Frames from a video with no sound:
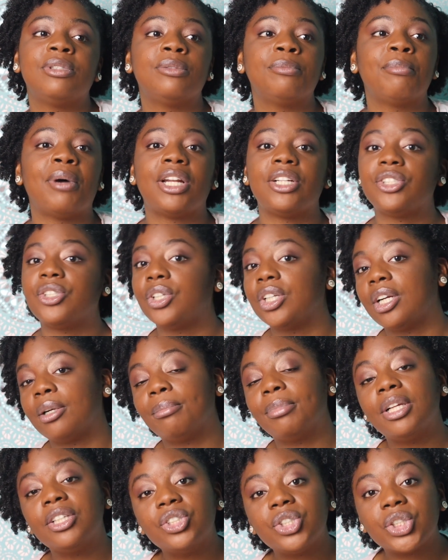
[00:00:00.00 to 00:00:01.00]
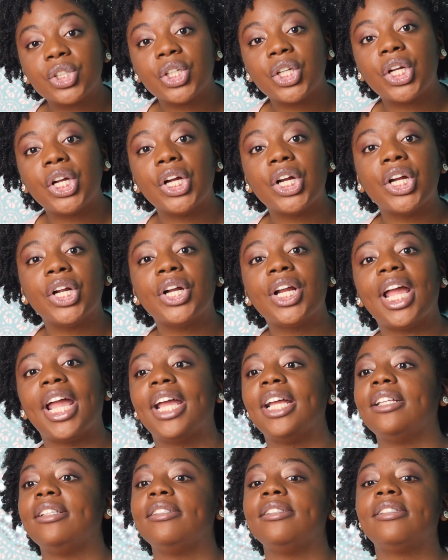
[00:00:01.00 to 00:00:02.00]
monitoring her blood sugar,
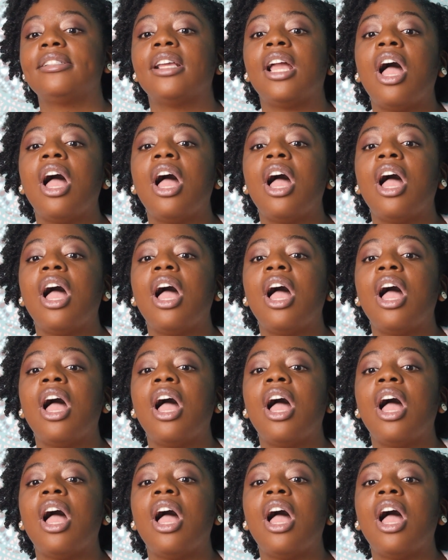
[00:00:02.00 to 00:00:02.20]
and